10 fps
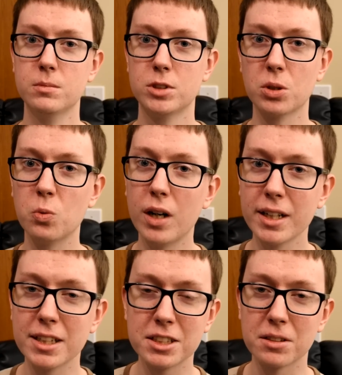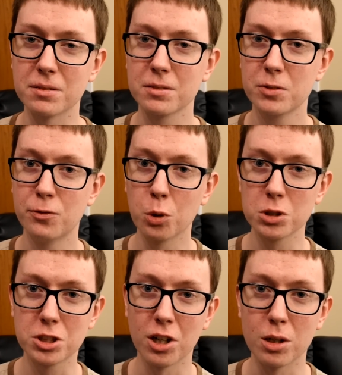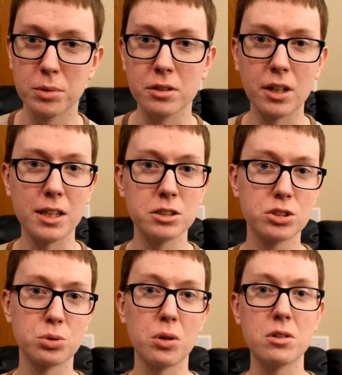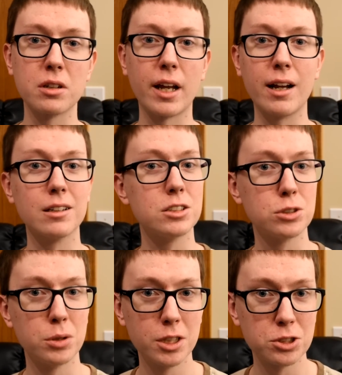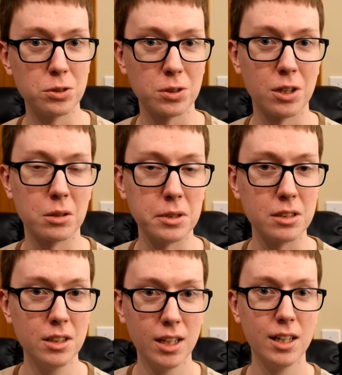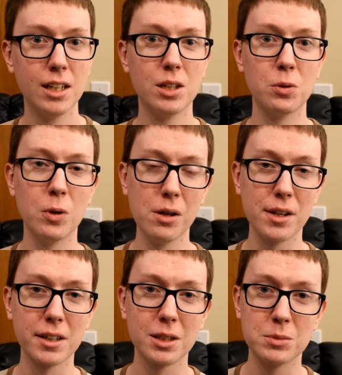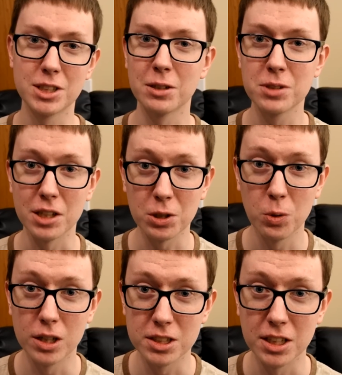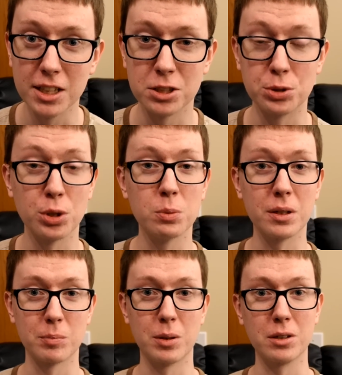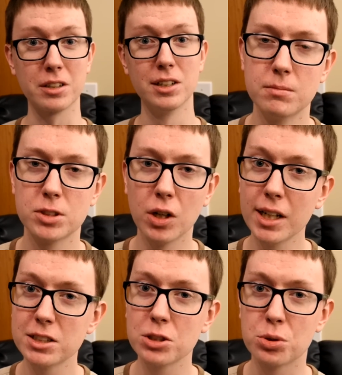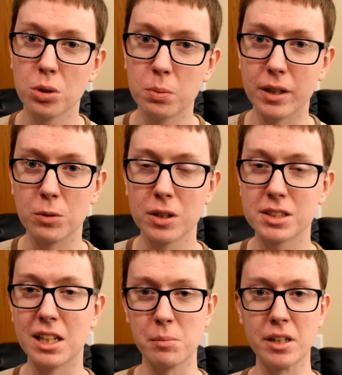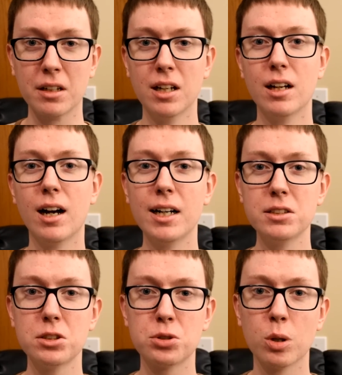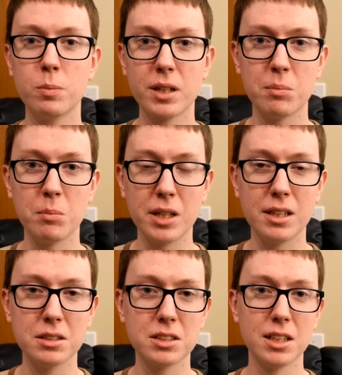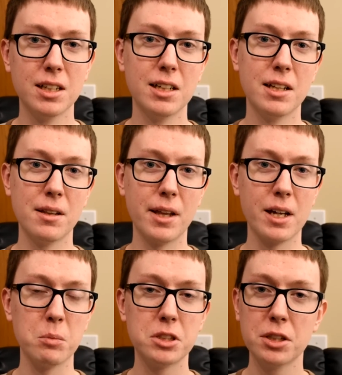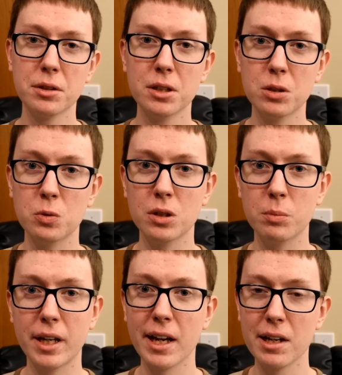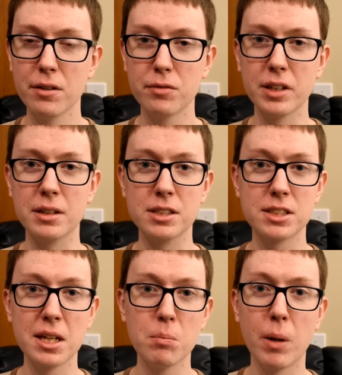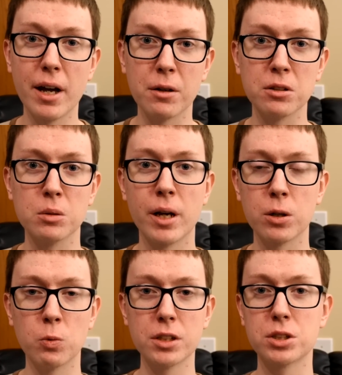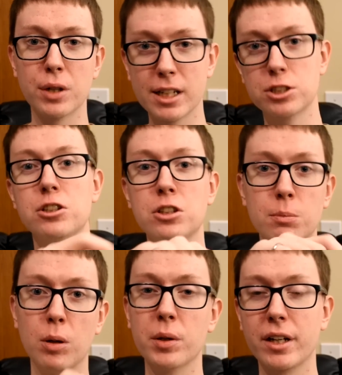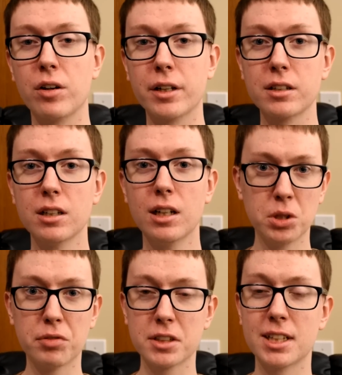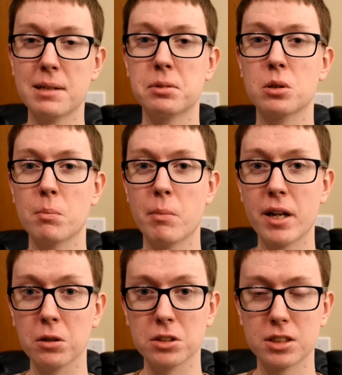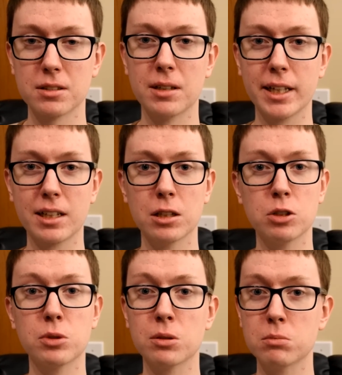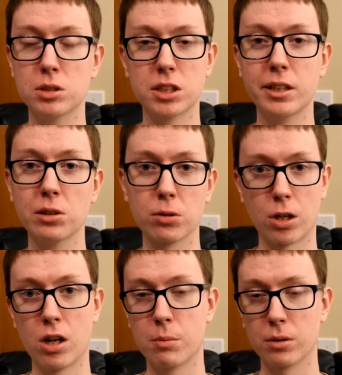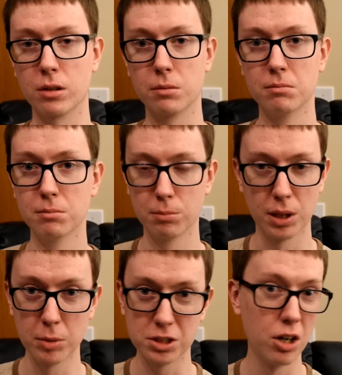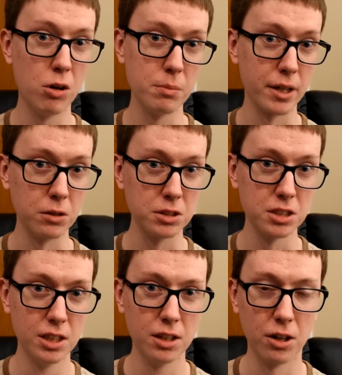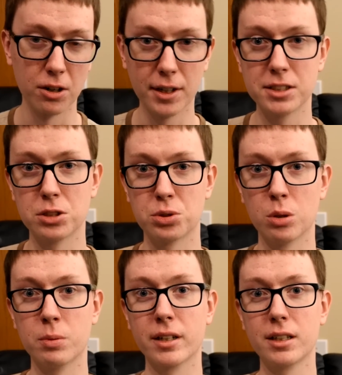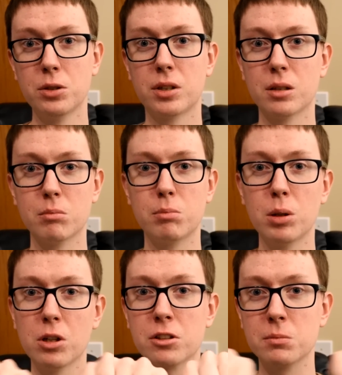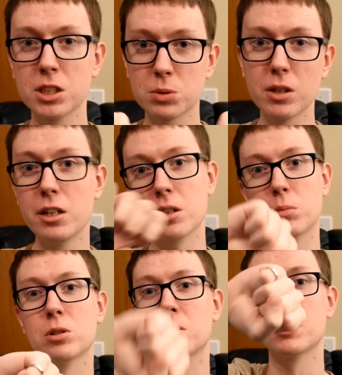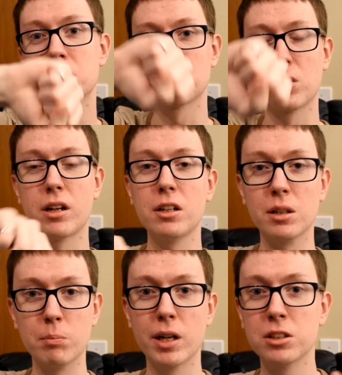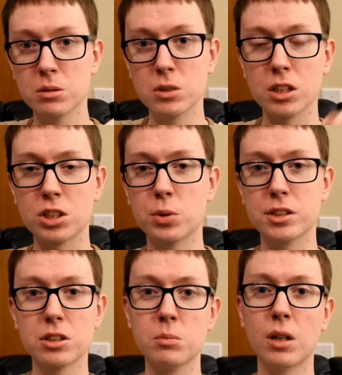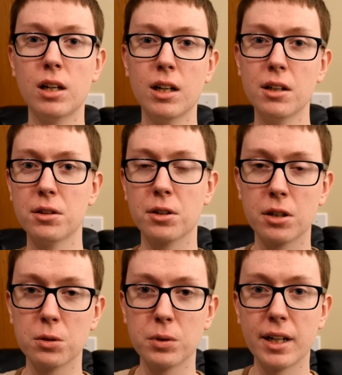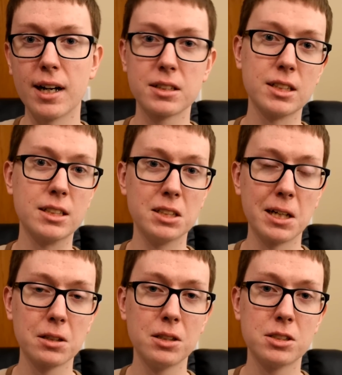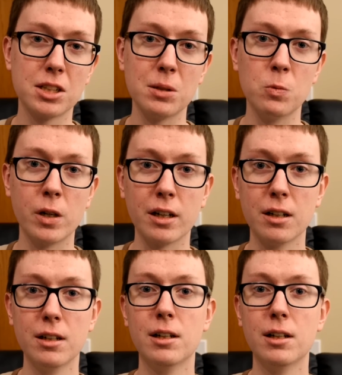So why isn't forged carbon as strong as traditional carbon? Well, that comes down to that quasi-isotropic part. So isotropic, what does that mean? Isotropic means that a material will behave in the same manner no matter what direction you're pulling on it. So for example, metals like aluminum, steel, copper, pretty much all metals are isotropic. You can pull on them this way, you can pull on them this way, you can bend them, you can twist them. They're going to react exactly the same way.